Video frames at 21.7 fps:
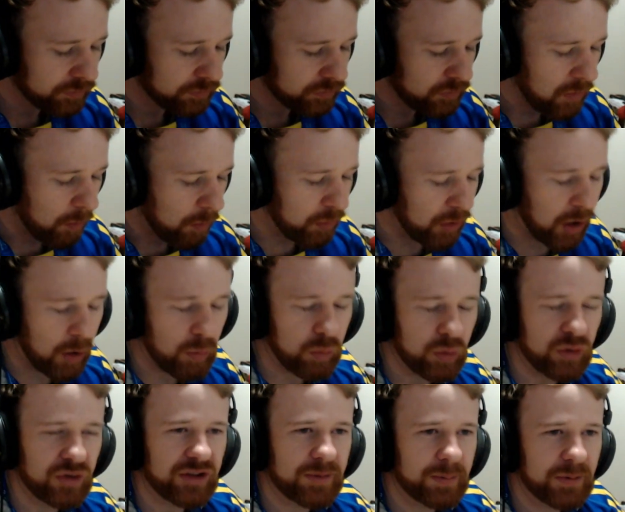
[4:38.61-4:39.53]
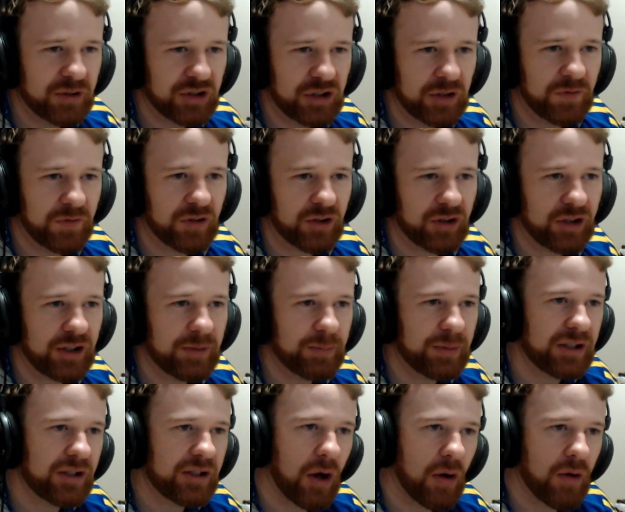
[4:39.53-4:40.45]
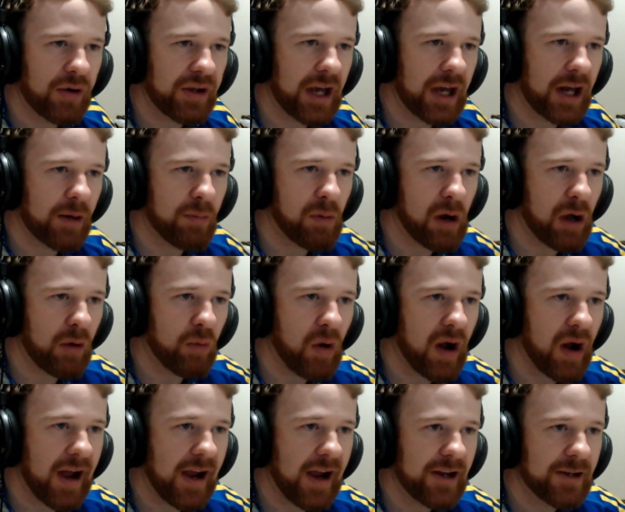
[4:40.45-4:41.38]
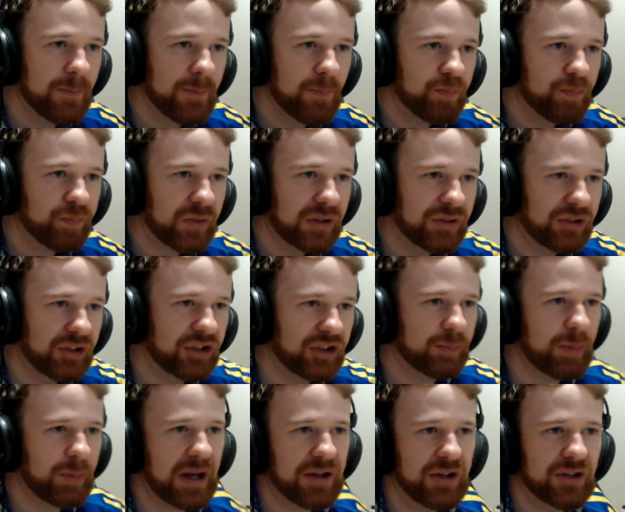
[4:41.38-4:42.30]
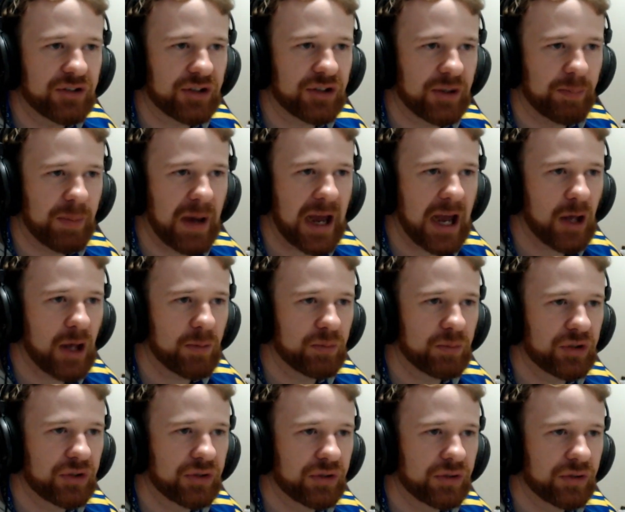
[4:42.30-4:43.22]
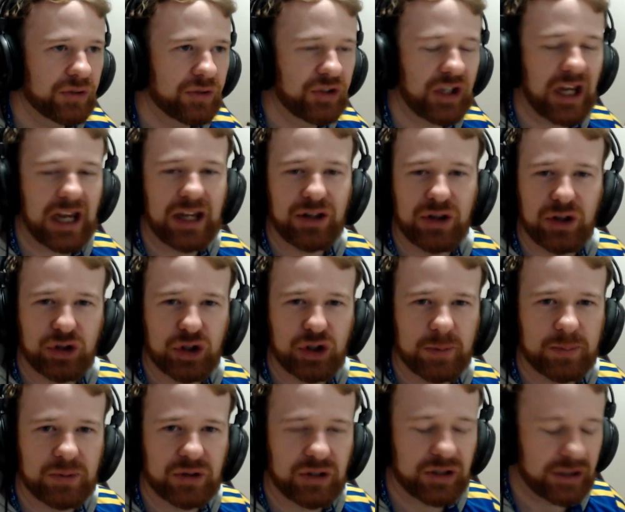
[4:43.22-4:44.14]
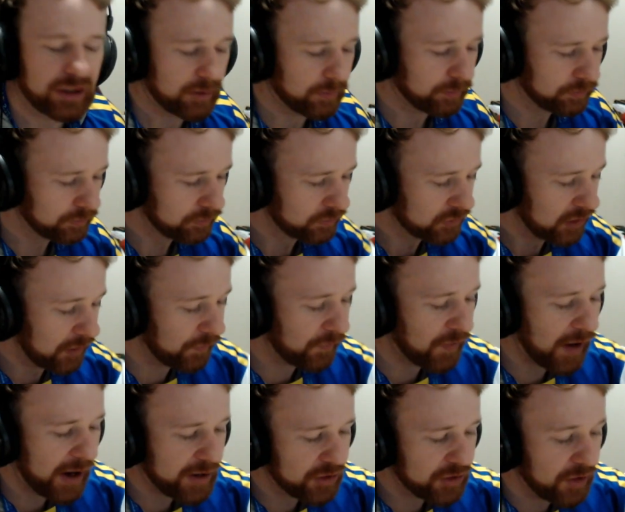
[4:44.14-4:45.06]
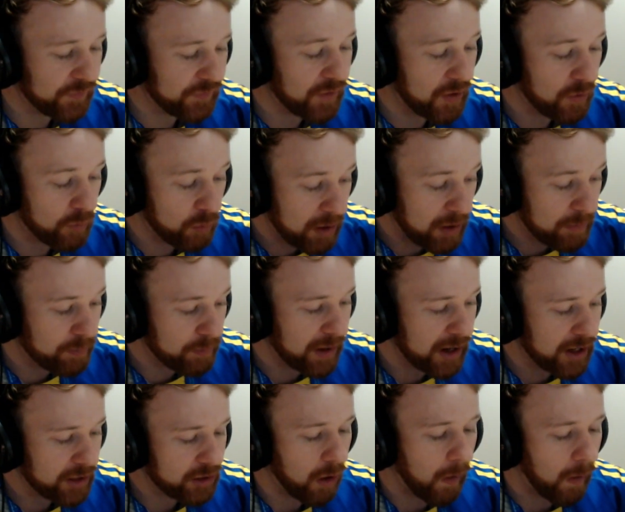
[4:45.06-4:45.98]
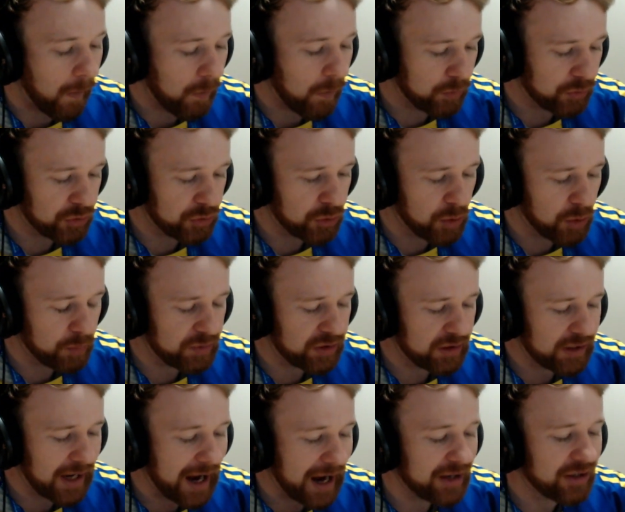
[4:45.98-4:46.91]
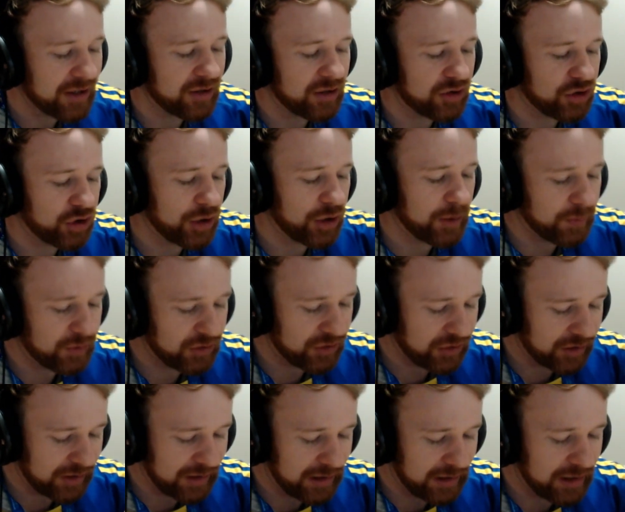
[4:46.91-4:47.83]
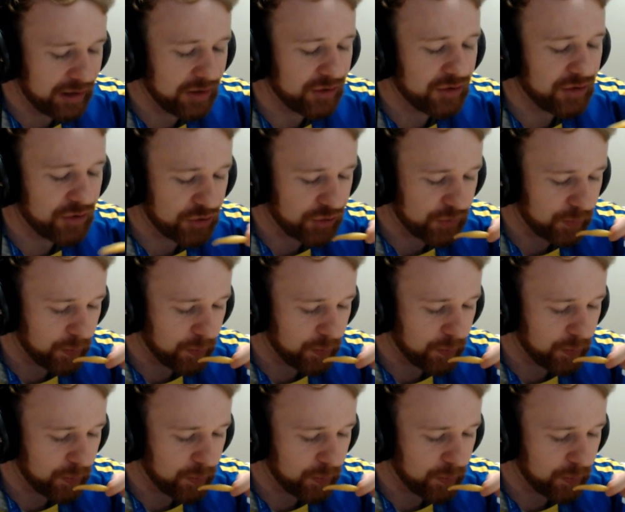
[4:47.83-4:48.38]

But I wouldn't specifically be going out of my way to Spanians Kebabs to eat the chips again. In fact, if I went back, I would not be adding the chips in addition.